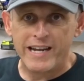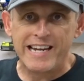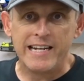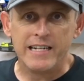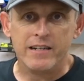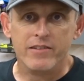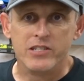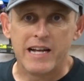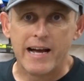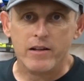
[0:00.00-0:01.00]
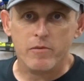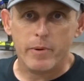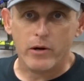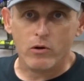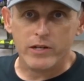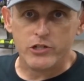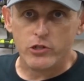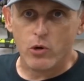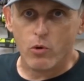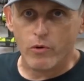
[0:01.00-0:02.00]
to eat into the side of the barrel as you
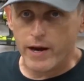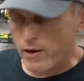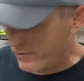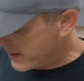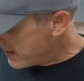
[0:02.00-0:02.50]
go around.